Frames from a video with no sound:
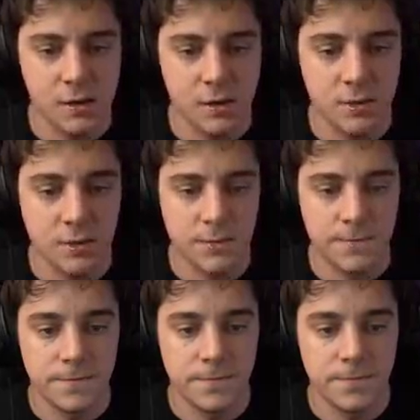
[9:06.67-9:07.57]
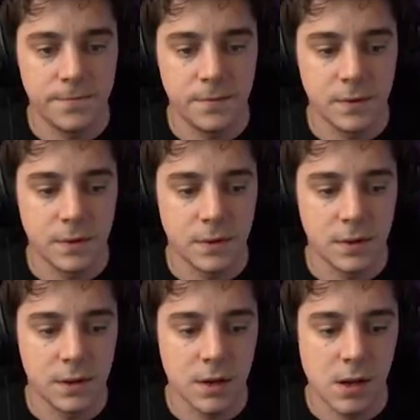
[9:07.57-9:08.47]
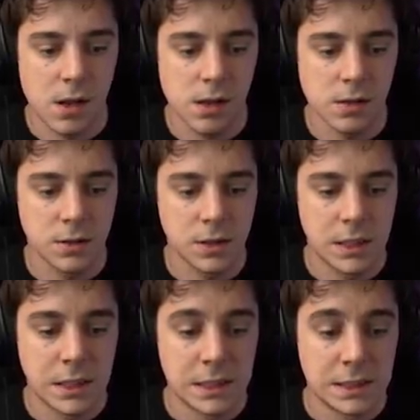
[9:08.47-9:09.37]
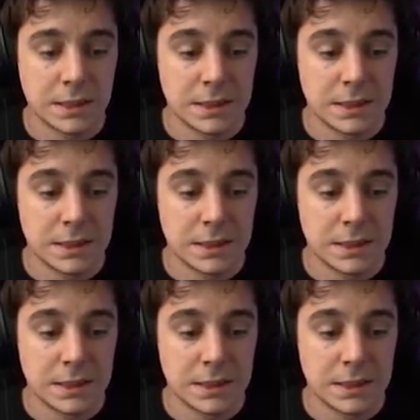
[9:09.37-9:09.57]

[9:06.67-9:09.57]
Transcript: No one is speaking in this clip.